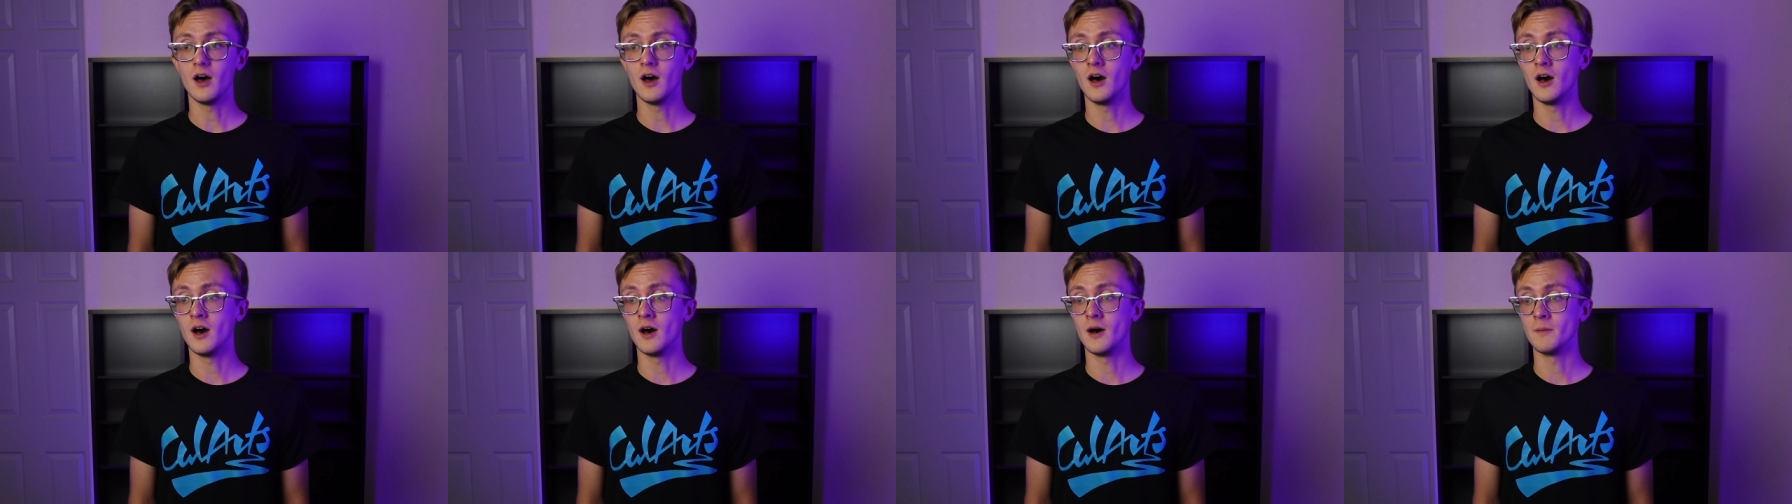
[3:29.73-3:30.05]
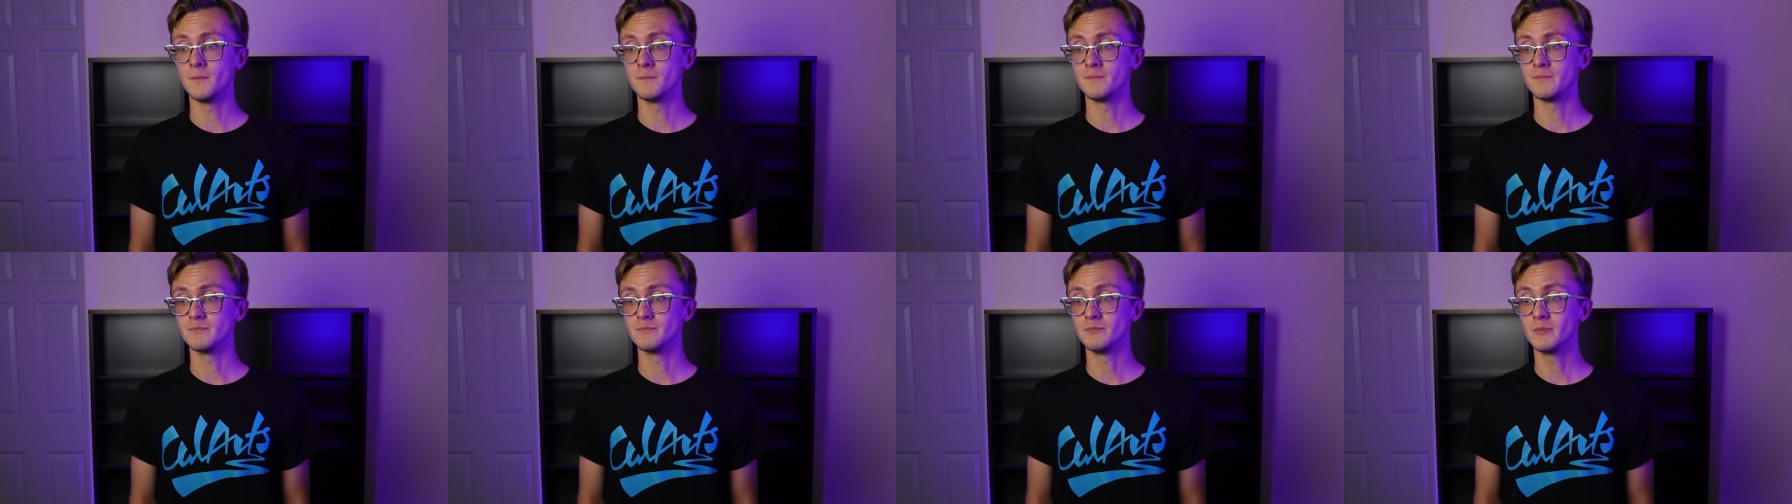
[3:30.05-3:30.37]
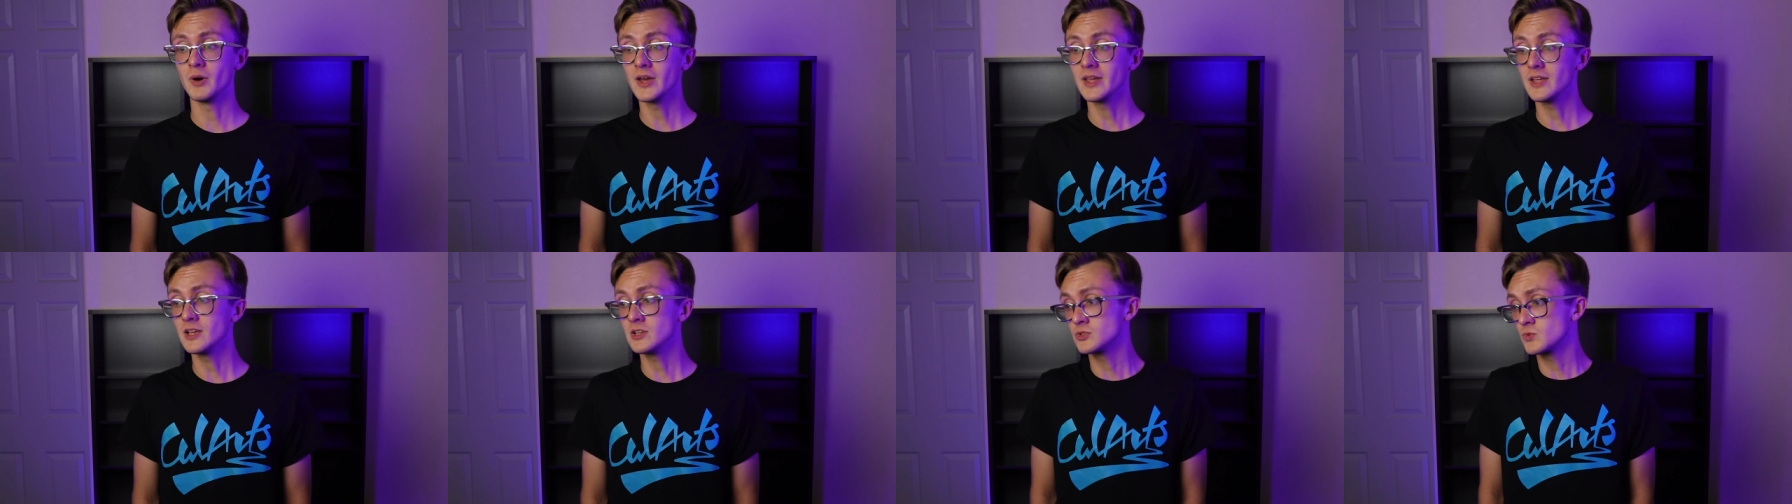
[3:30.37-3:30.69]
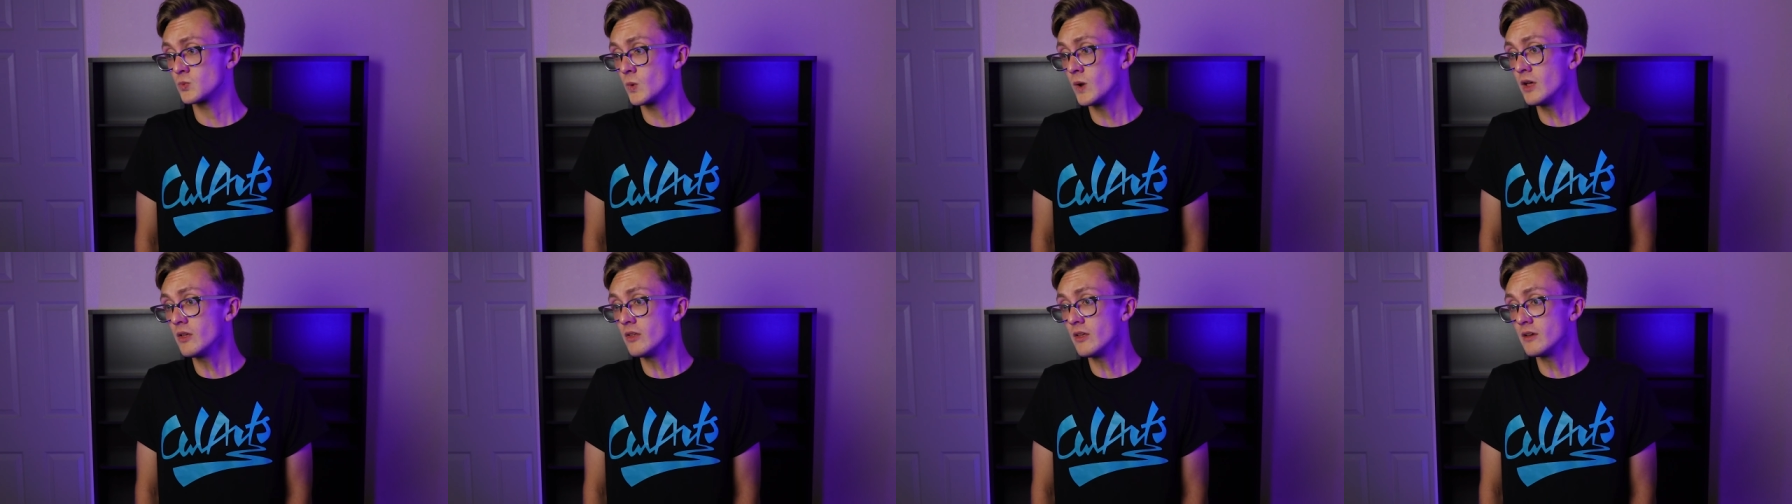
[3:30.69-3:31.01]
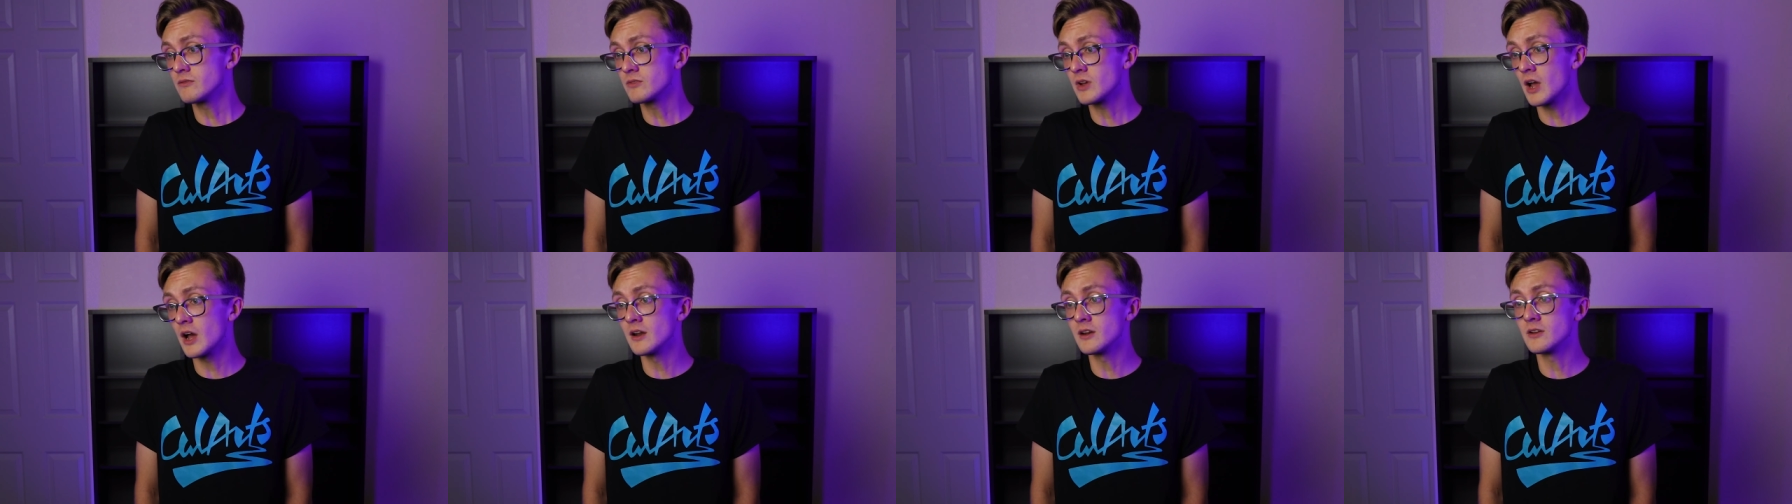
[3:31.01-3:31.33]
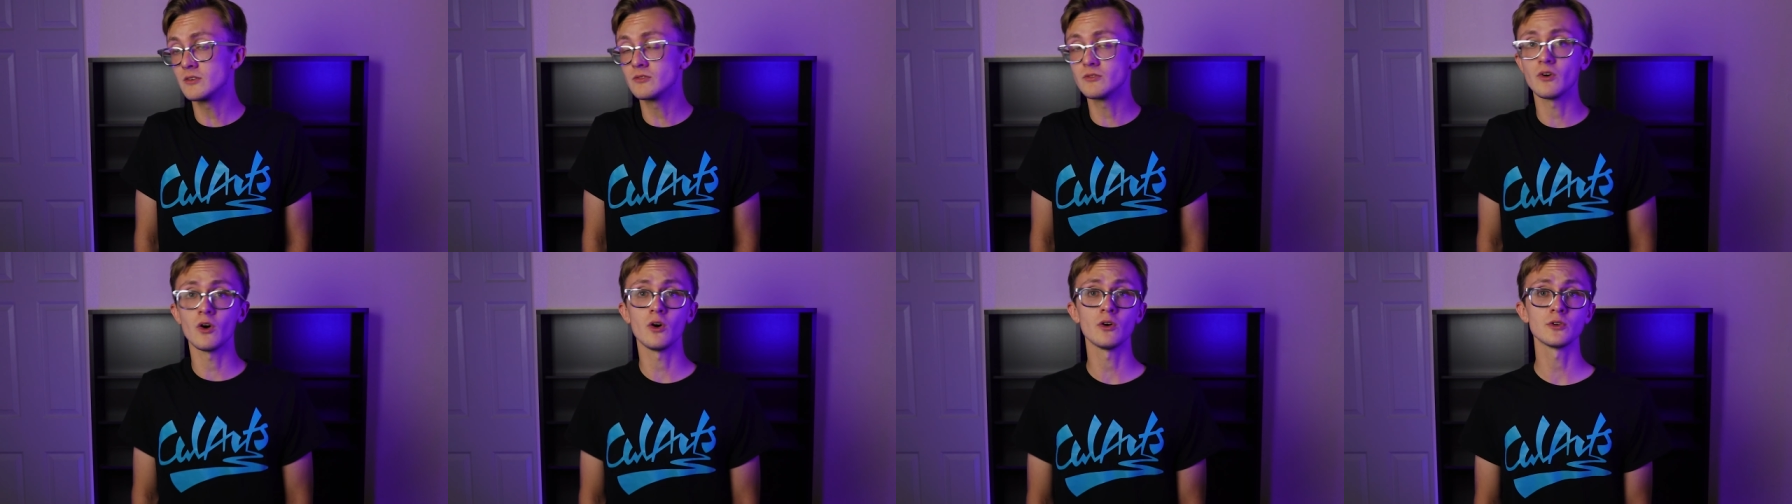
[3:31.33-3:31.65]
Um, but as well, I've
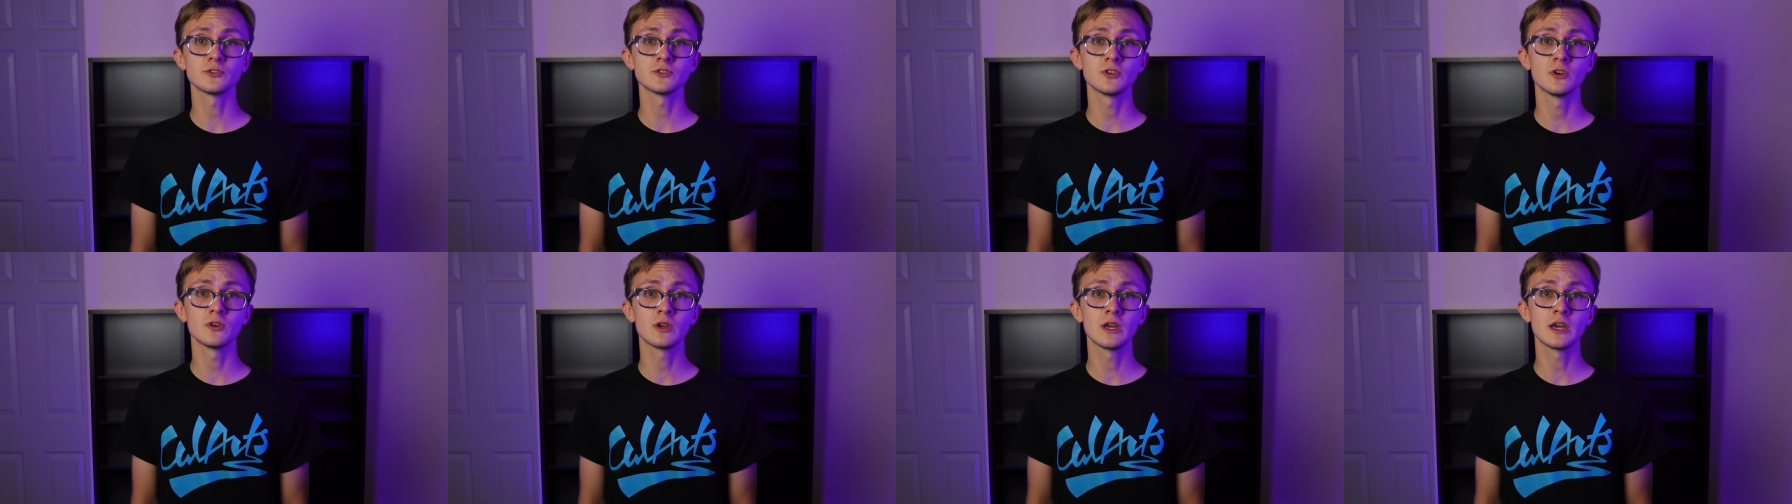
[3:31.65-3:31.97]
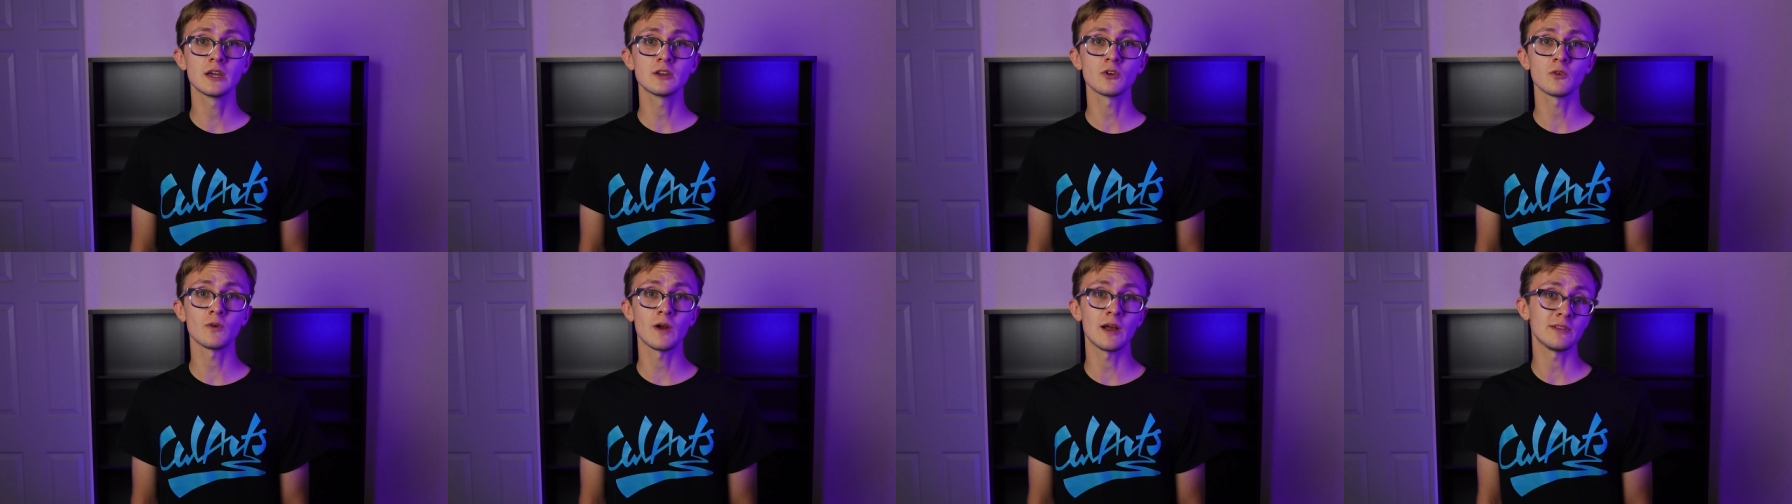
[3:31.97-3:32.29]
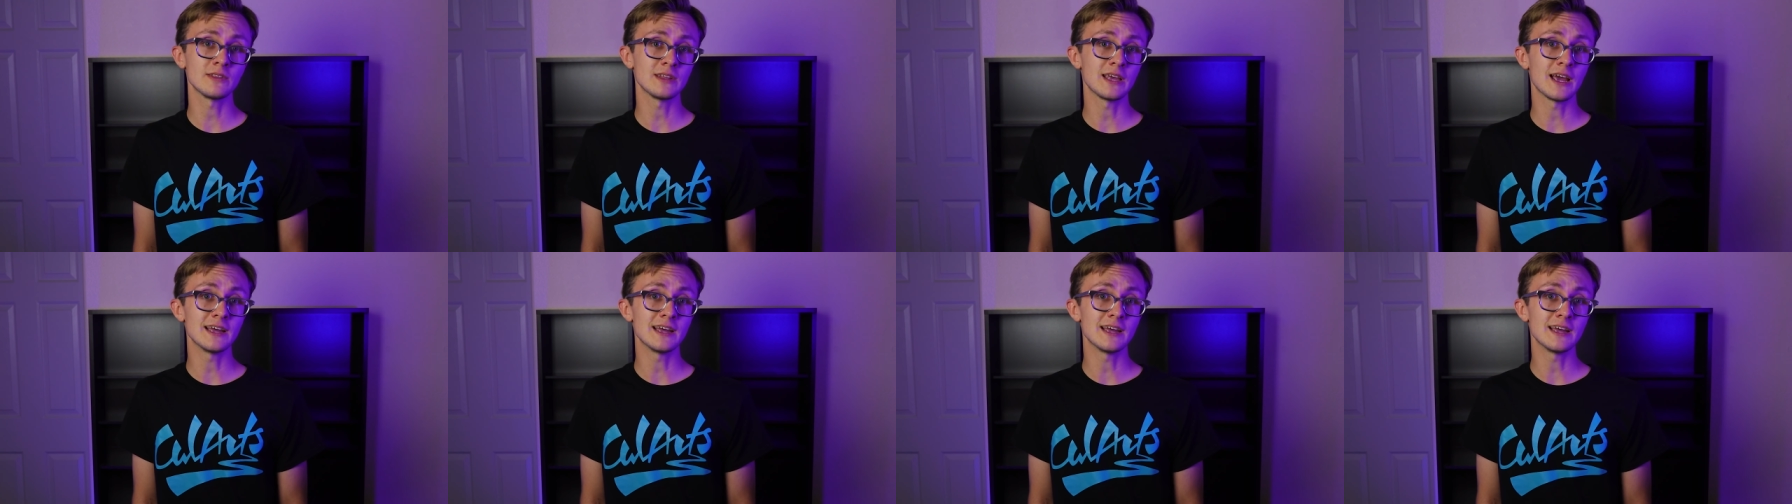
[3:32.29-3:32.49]
kind of also kicked around